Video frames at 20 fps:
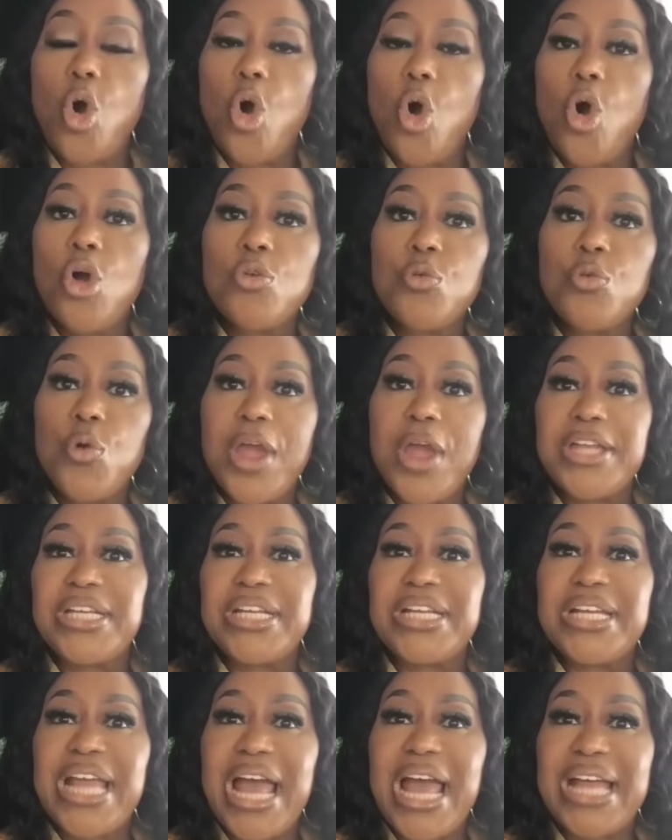
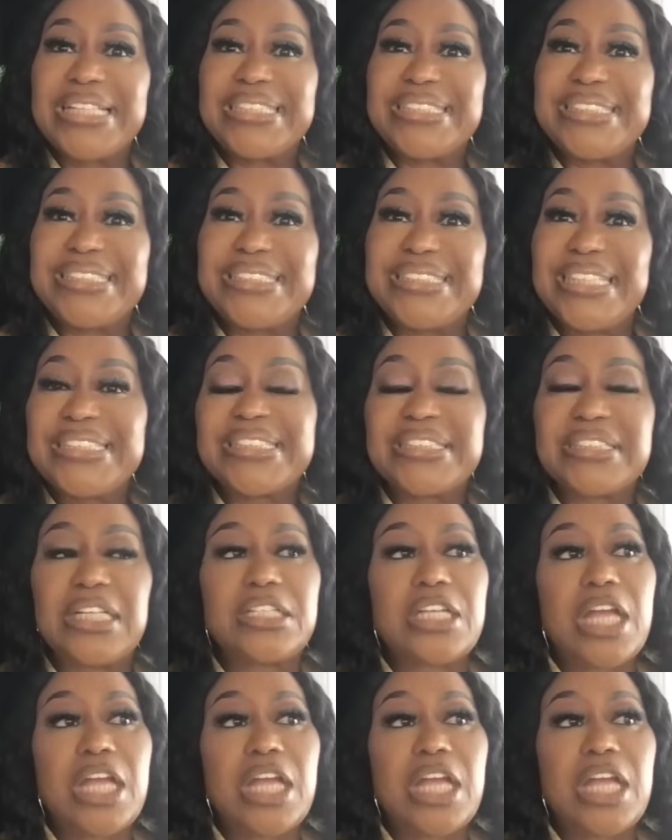already existed,